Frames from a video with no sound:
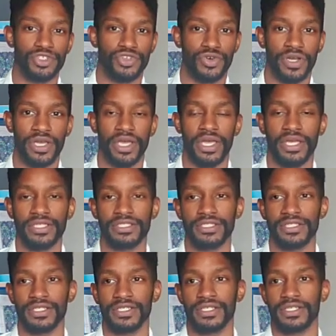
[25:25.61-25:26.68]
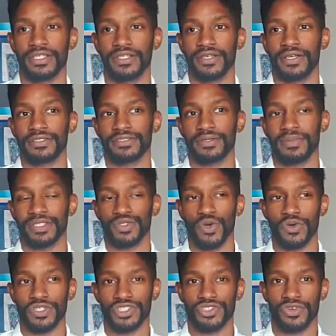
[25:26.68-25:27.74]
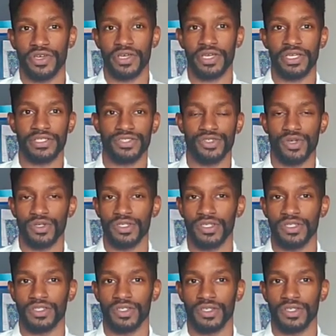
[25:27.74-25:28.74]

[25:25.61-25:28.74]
trades, some of my Taurus trades, you know,